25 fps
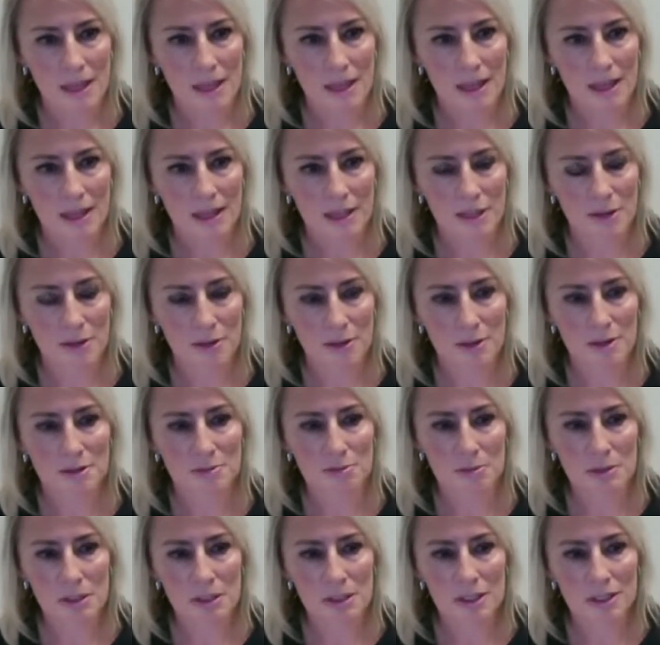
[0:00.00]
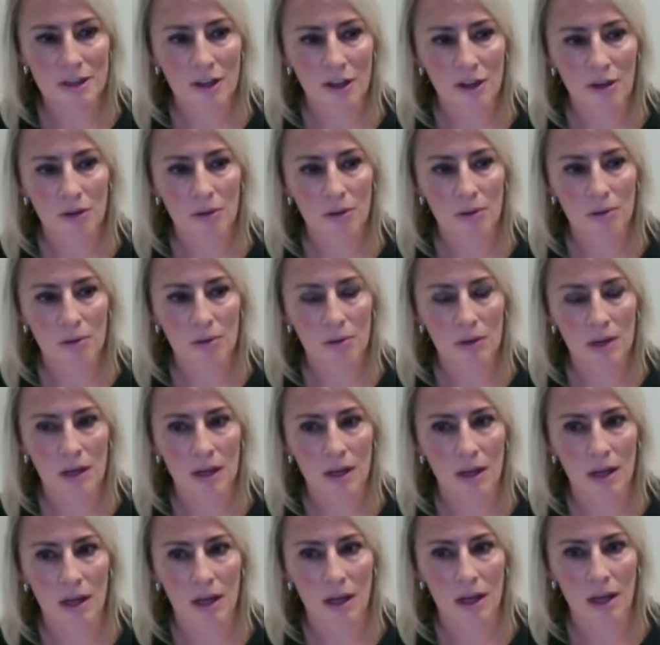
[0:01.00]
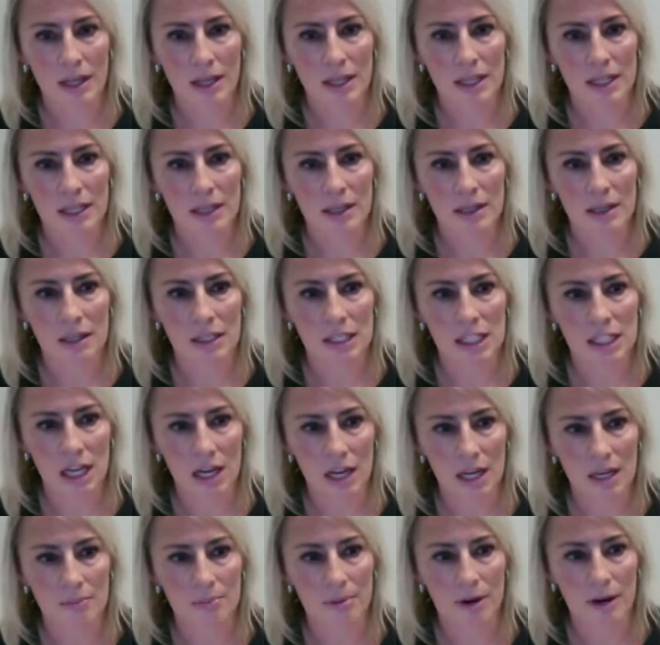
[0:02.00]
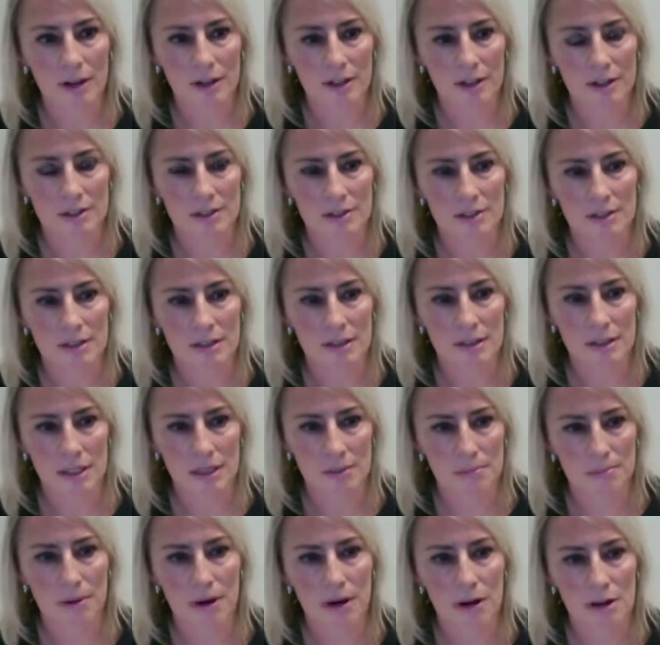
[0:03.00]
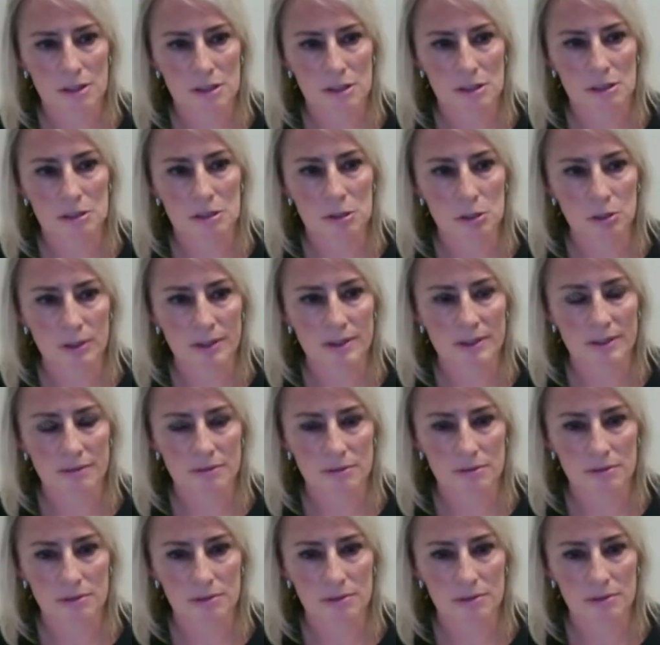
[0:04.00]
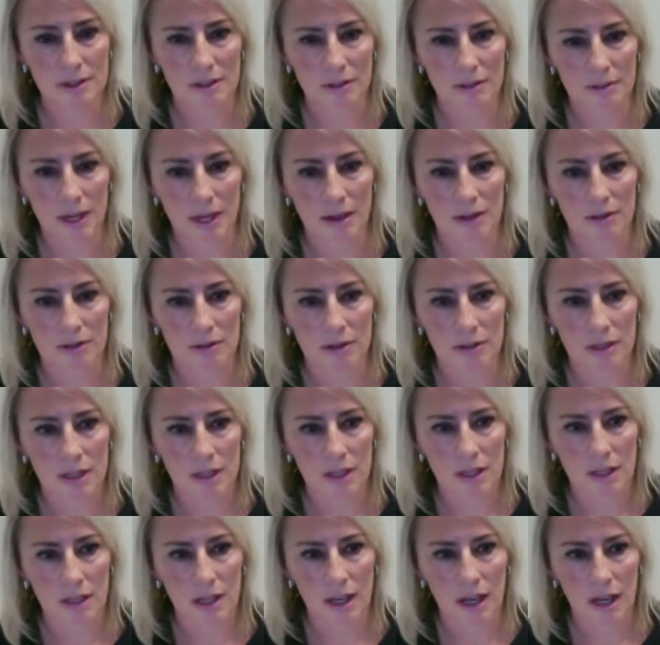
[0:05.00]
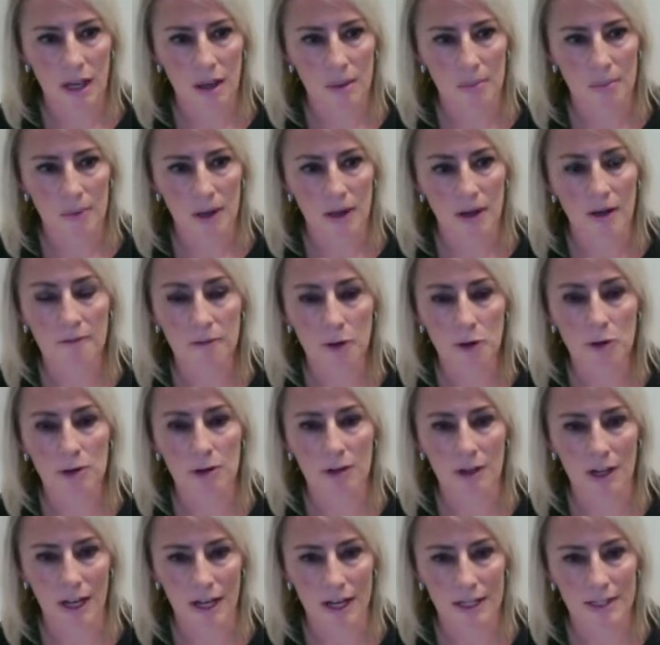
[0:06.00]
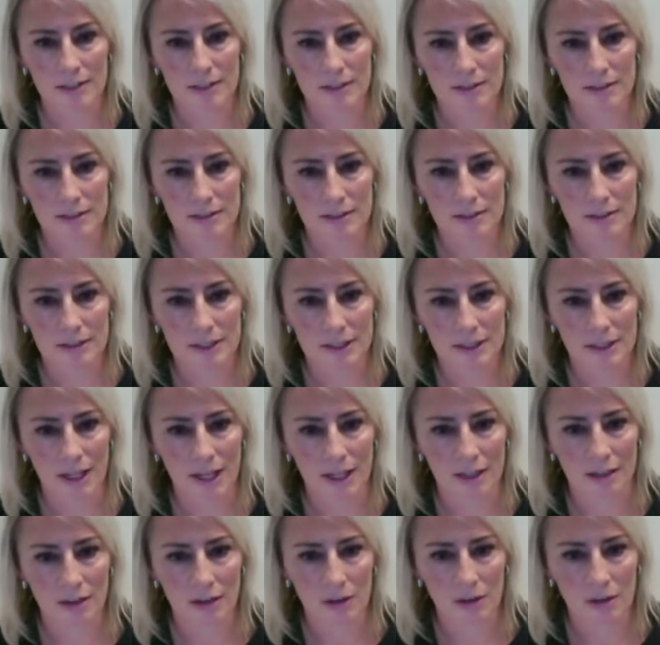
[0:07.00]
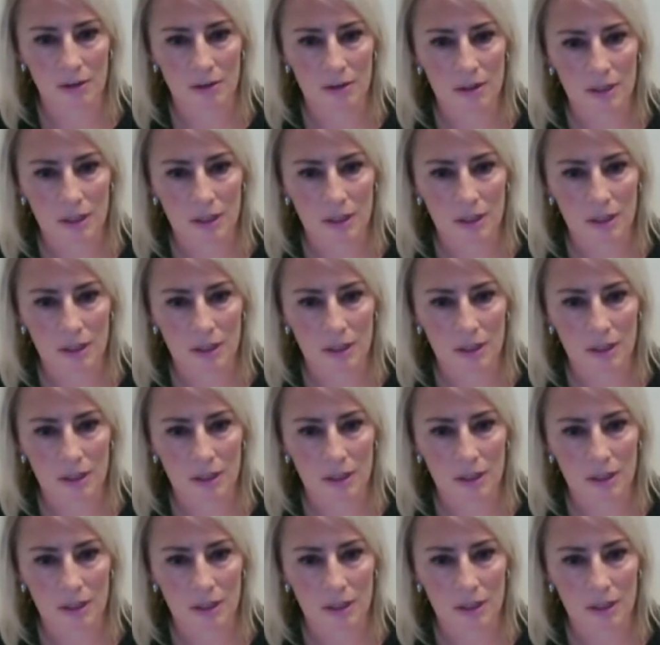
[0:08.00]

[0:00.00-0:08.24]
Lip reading: There's really no nonpartisan, impartial source of truth around a voter guide in Idaho.